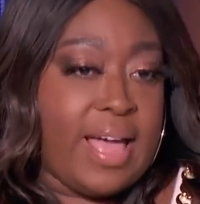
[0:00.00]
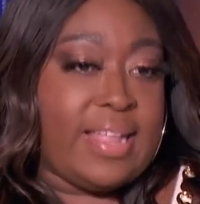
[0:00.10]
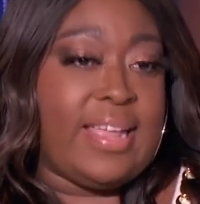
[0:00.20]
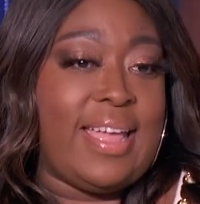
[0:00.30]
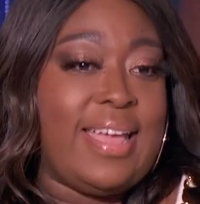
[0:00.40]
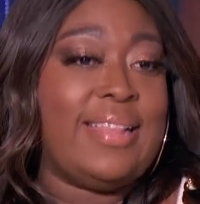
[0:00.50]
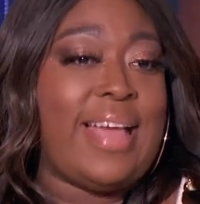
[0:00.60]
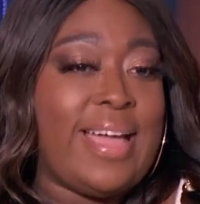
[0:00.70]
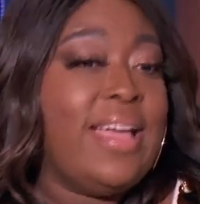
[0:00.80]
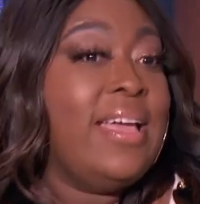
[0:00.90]
back
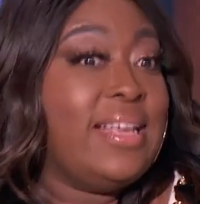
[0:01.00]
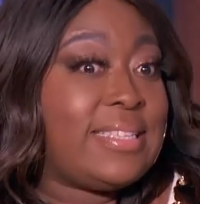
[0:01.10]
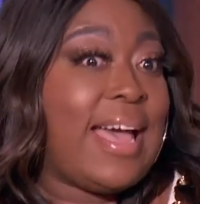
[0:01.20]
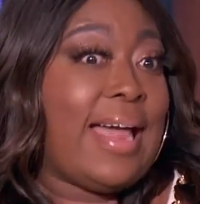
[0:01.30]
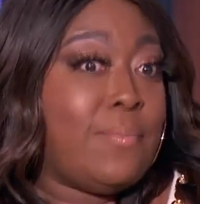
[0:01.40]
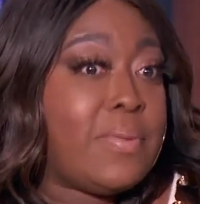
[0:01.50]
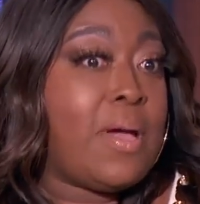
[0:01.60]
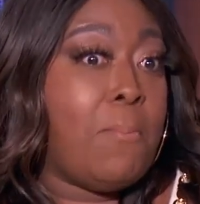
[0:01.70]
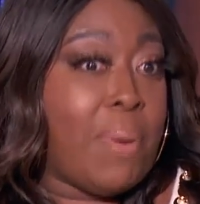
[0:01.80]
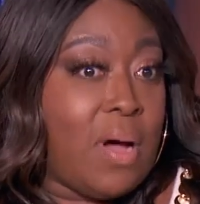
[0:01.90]
then, like it's gotta
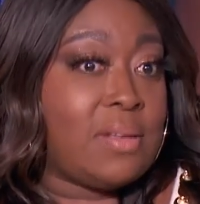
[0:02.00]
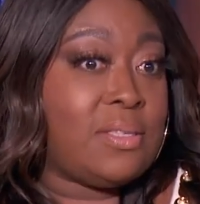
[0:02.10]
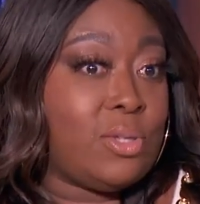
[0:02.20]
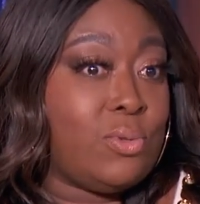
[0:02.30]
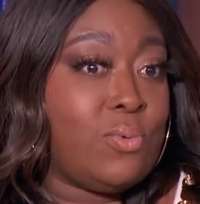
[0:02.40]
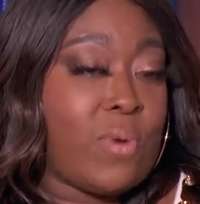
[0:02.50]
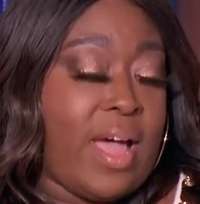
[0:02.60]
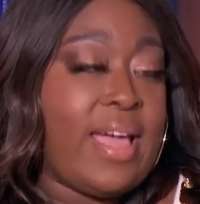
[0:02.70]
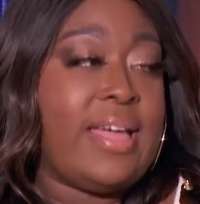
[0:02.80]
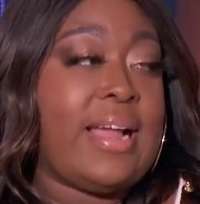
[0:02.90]
be a boss dude,
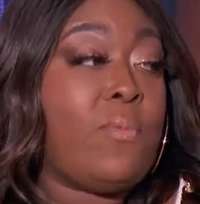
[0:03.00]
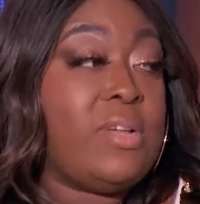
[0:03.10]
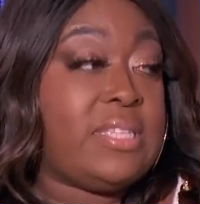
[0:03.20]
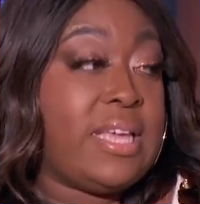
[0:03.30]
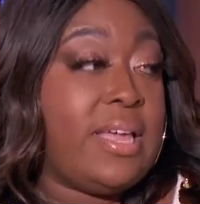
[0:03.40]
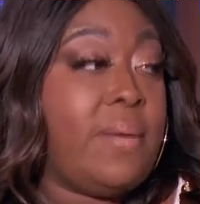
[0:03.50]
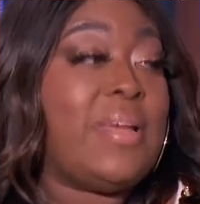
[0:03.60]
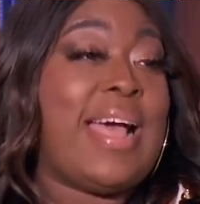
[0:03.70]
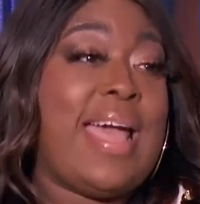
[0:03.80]
right? Yeah. And I went to him